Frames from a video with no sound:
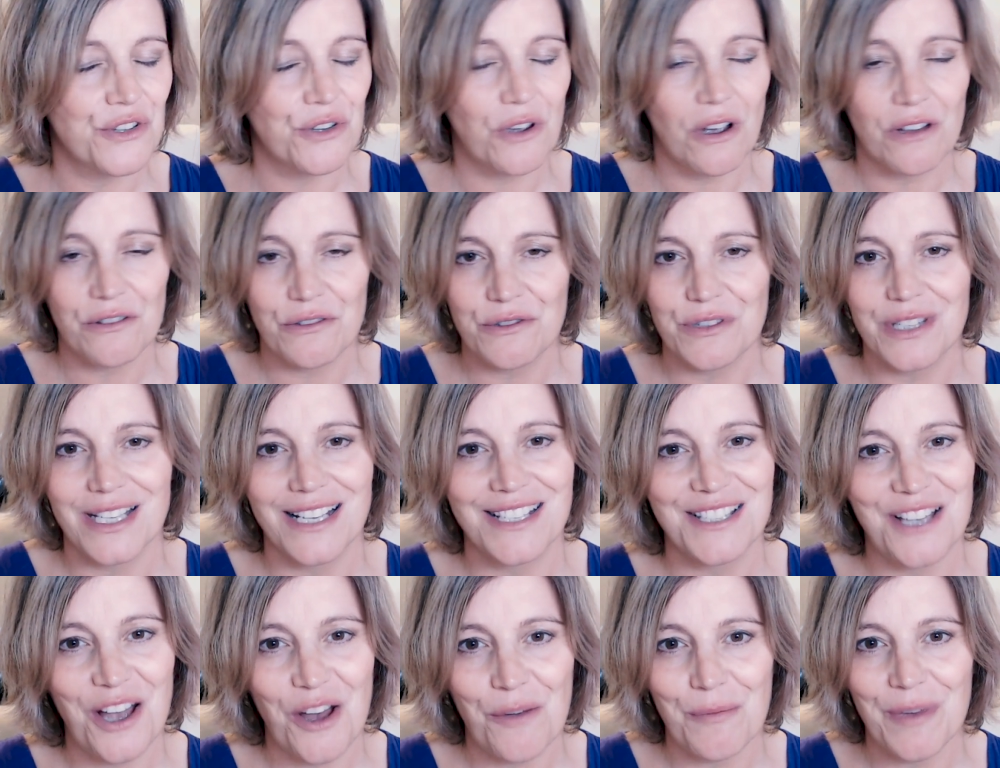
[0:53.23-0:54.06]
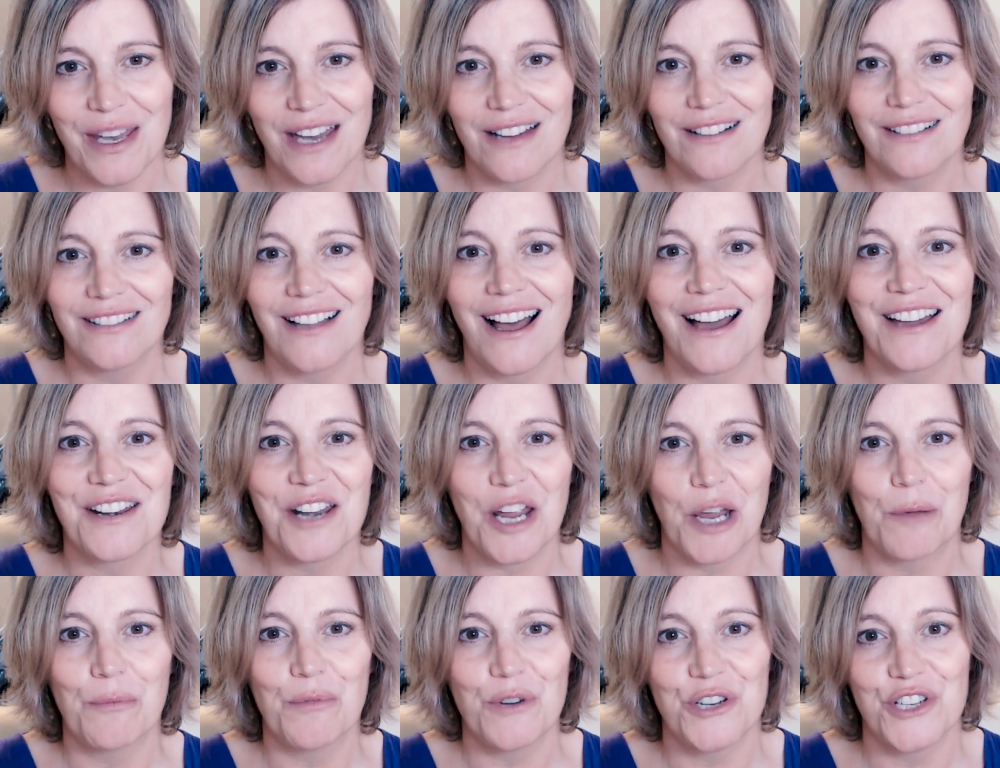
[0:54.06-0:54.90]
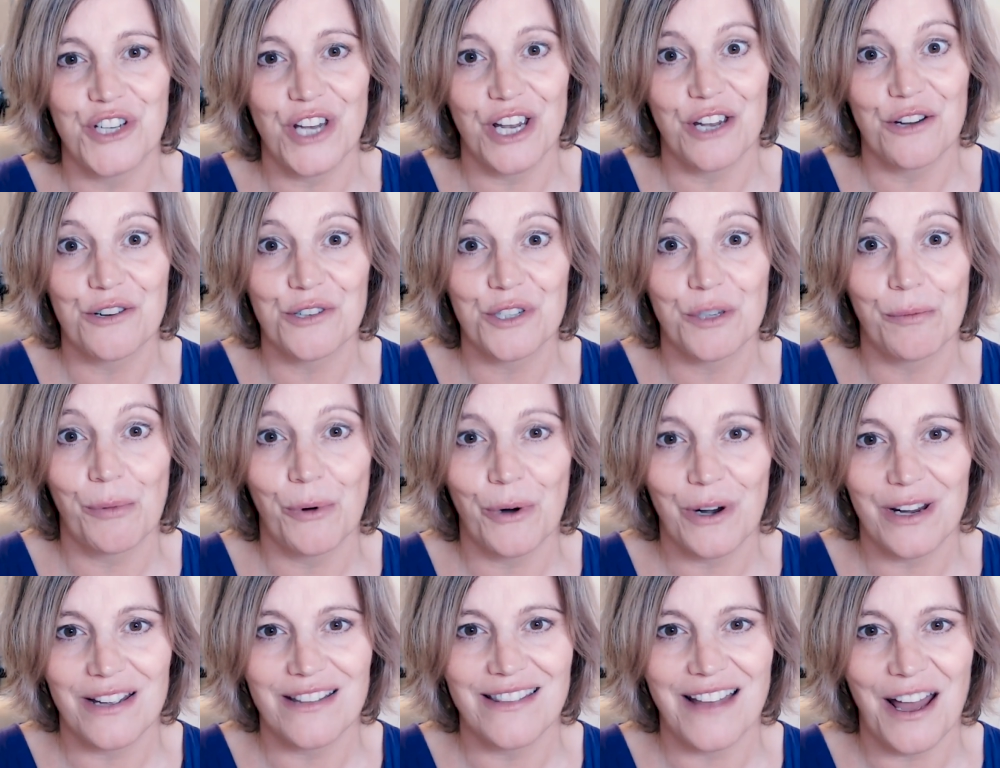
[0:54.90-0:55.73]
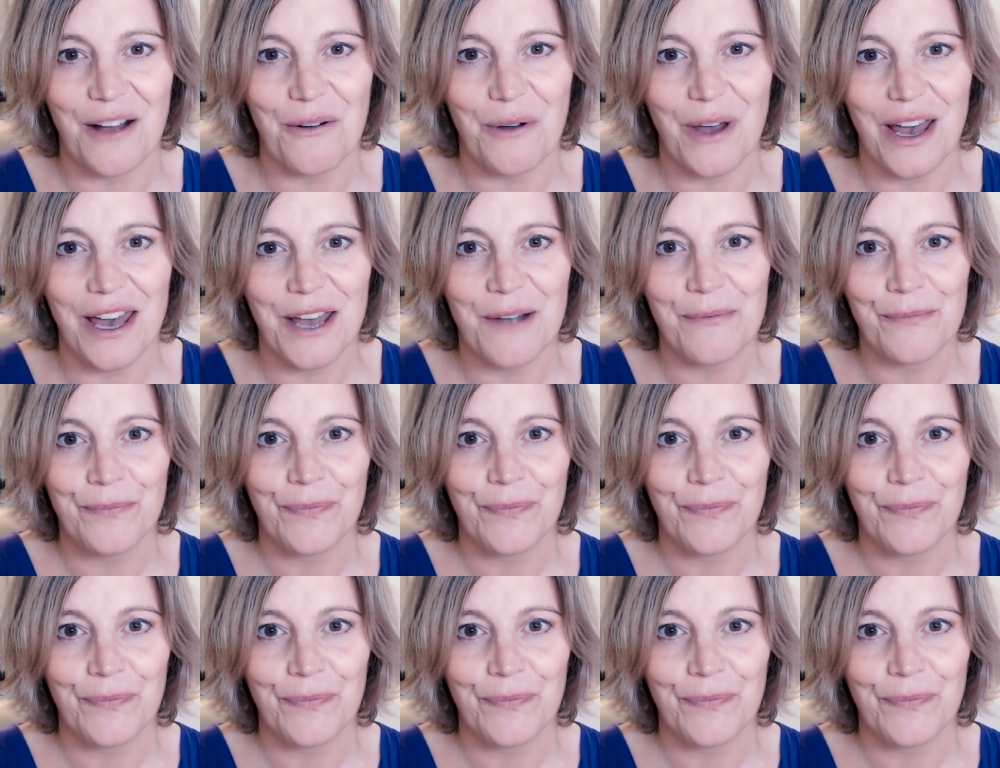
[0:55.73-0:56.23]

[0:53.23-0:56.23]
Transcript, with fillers: All those things help me out a lot, and I appreciate your support in that way.